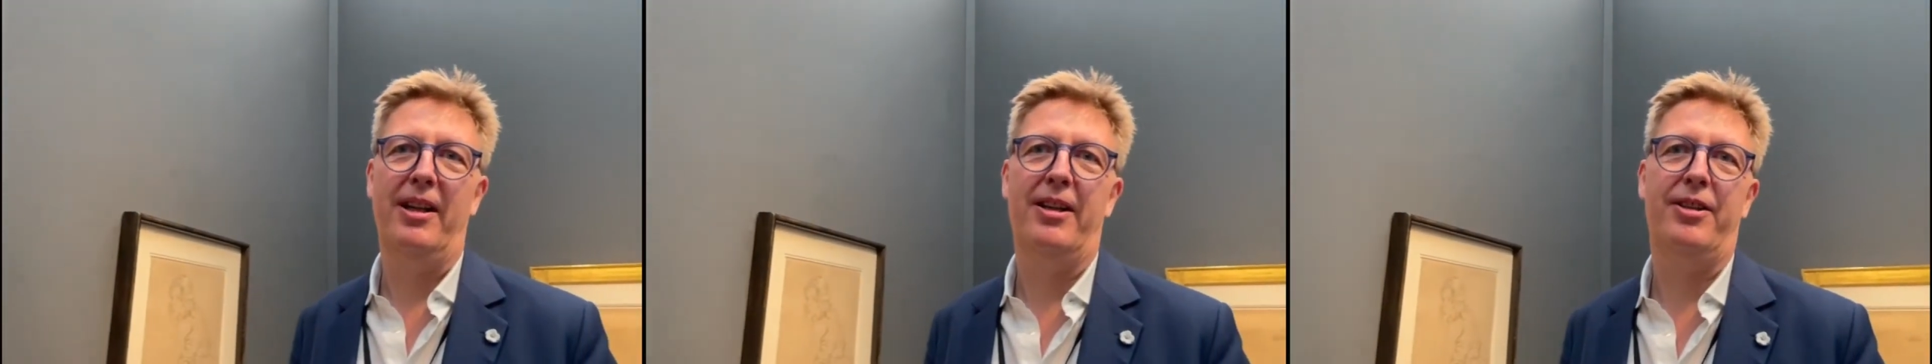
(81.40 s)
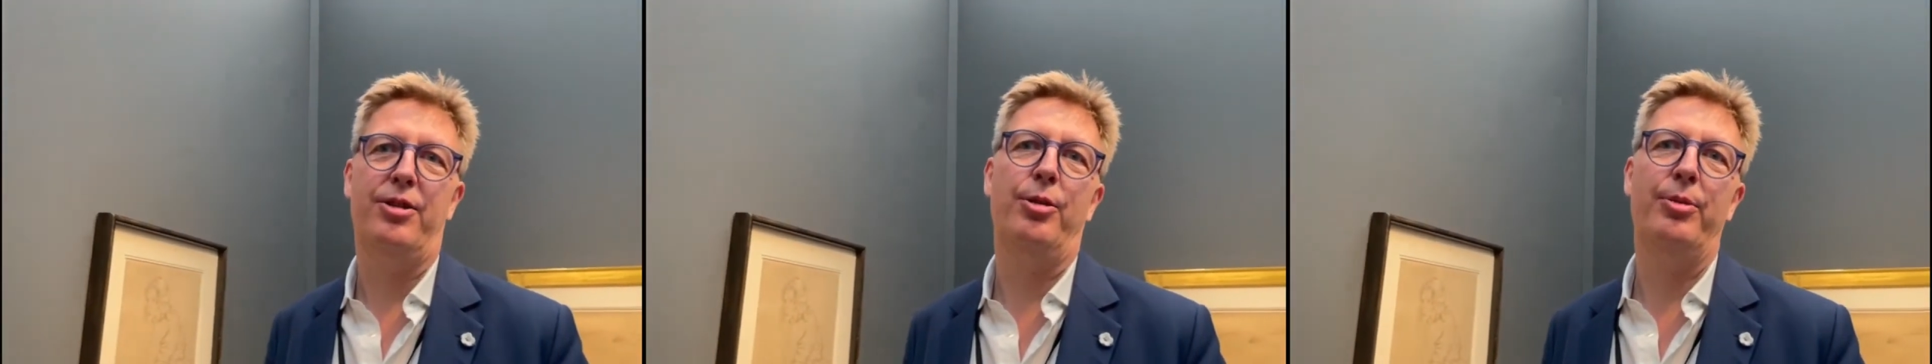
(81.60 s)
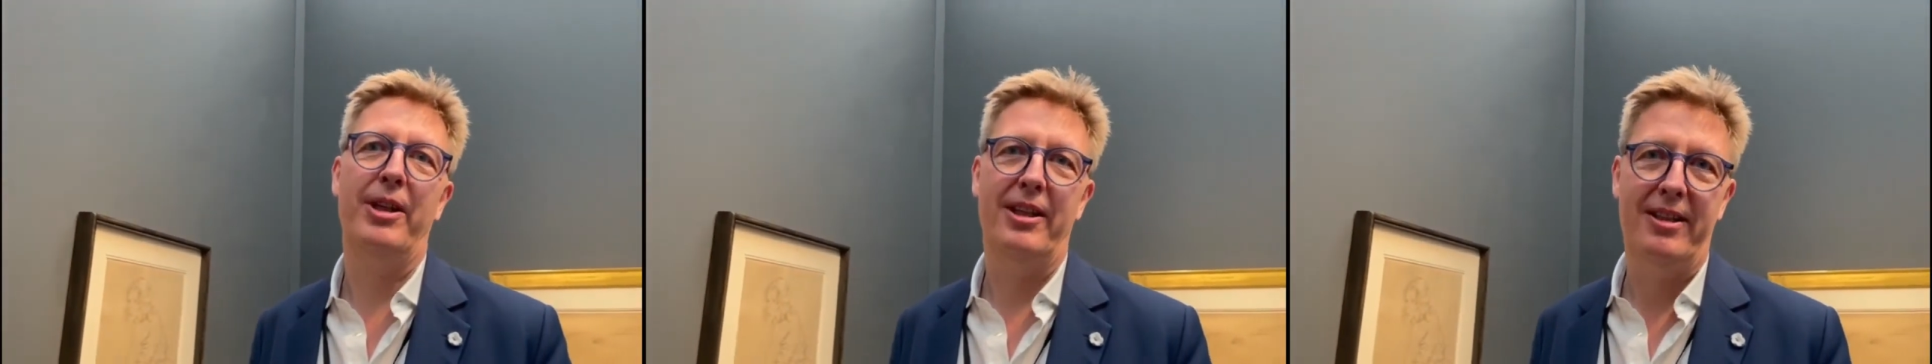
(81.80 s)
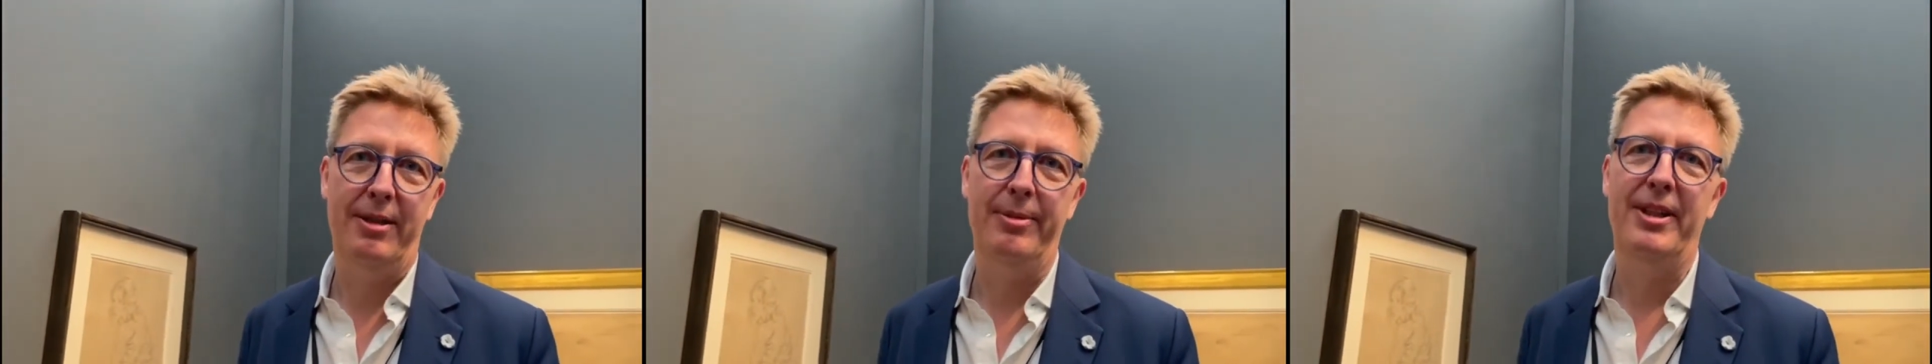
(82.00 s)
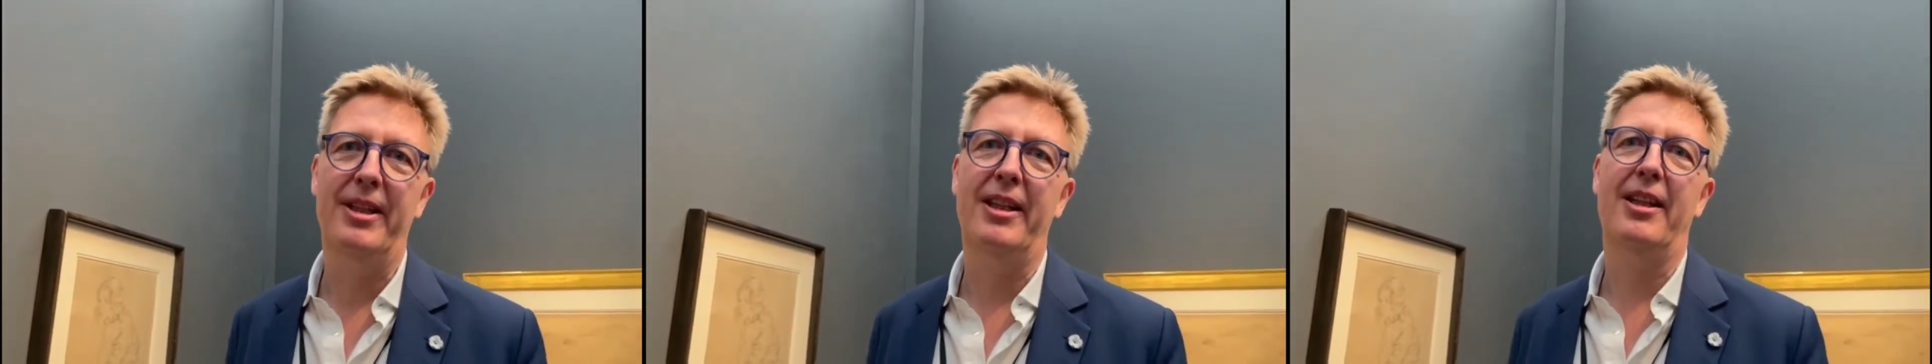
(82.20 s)
Yeah, so we're
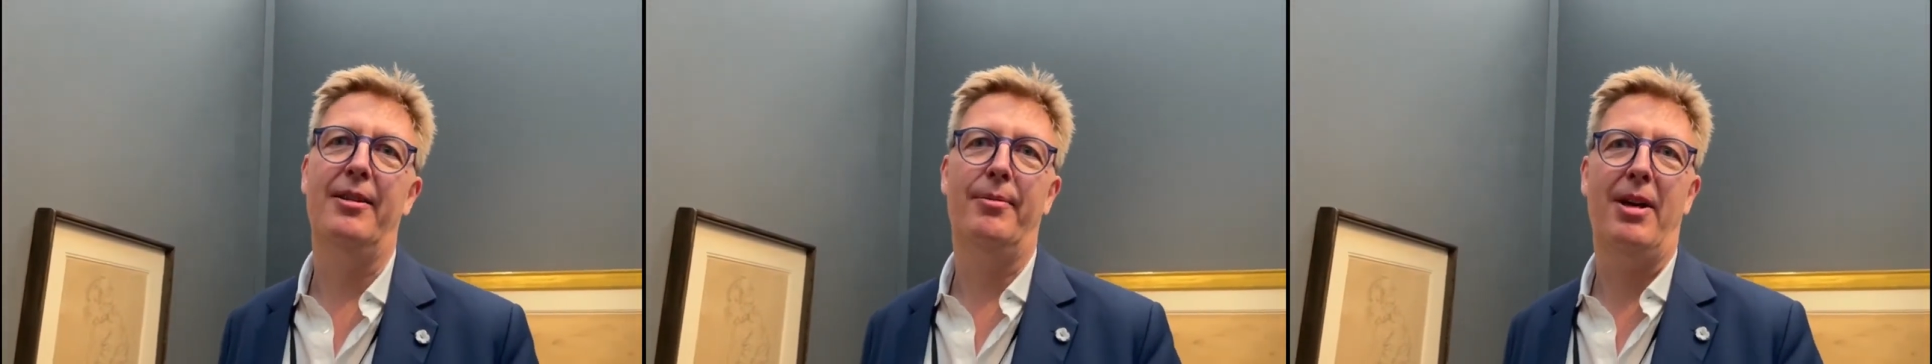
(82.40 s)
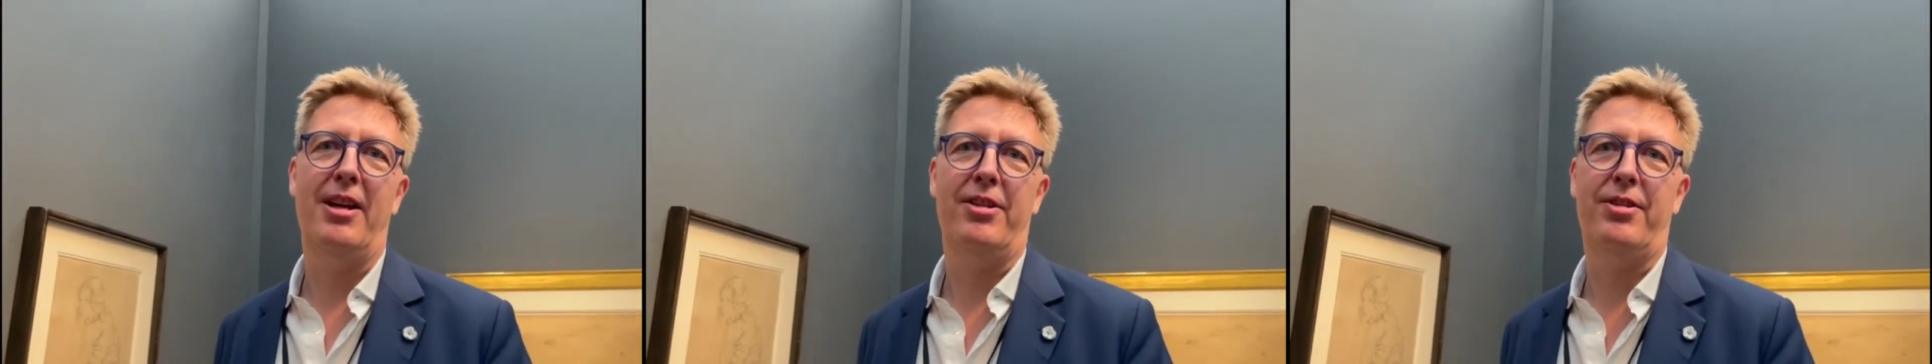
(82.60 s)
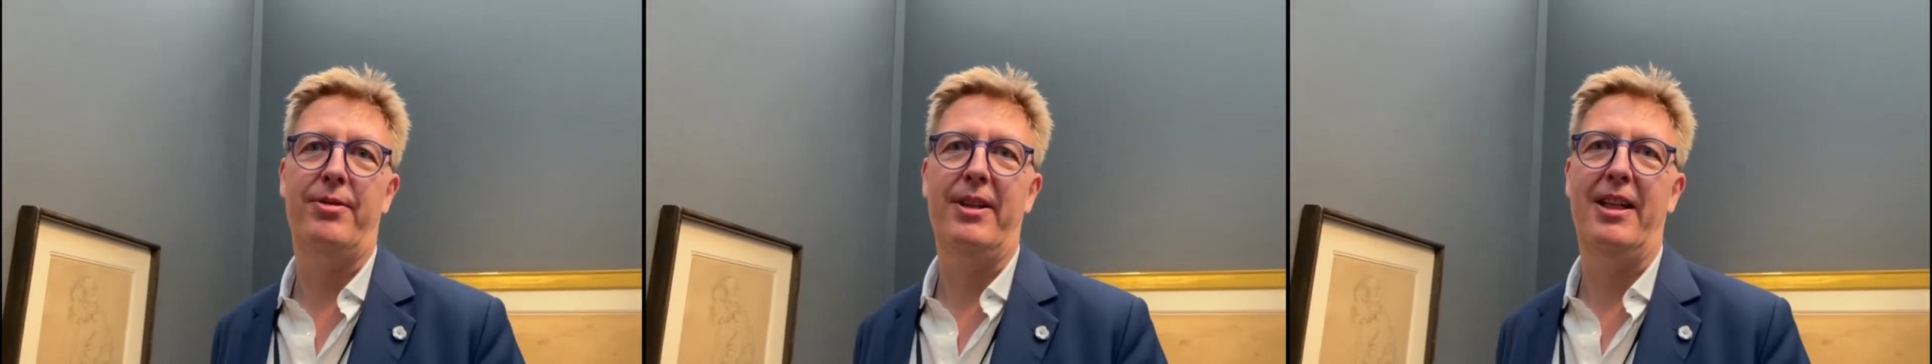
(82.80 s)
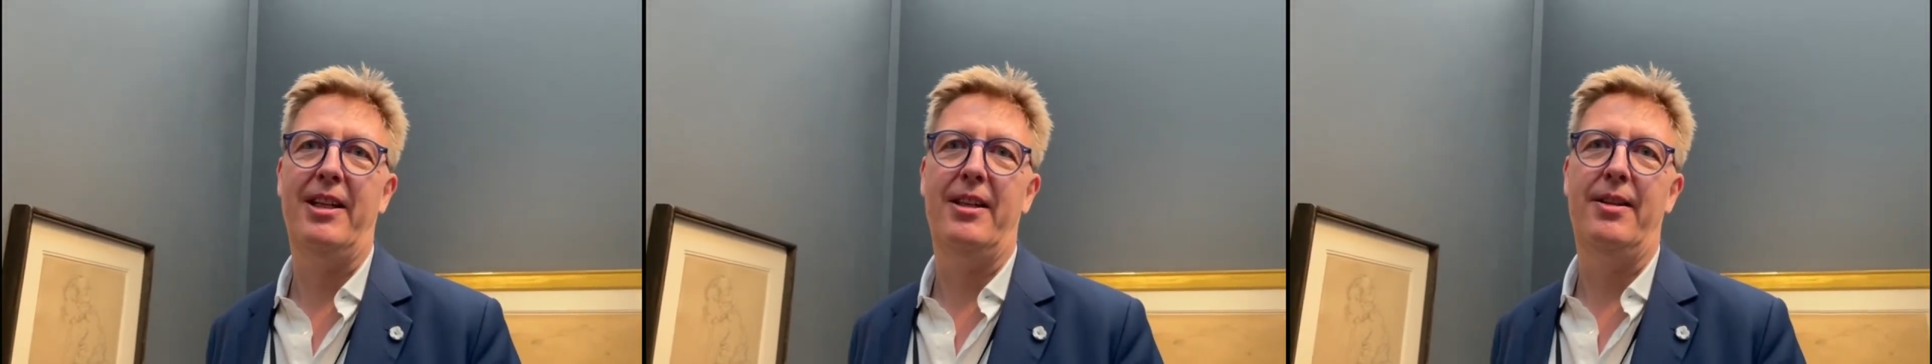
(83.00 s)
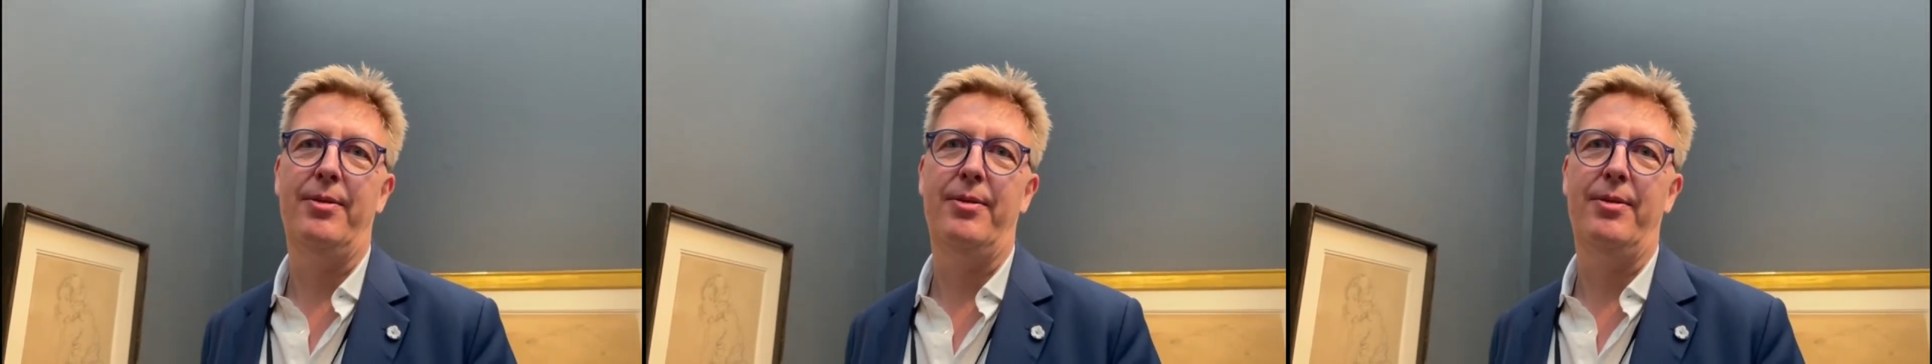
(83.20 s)
exhibiting in Maastricht,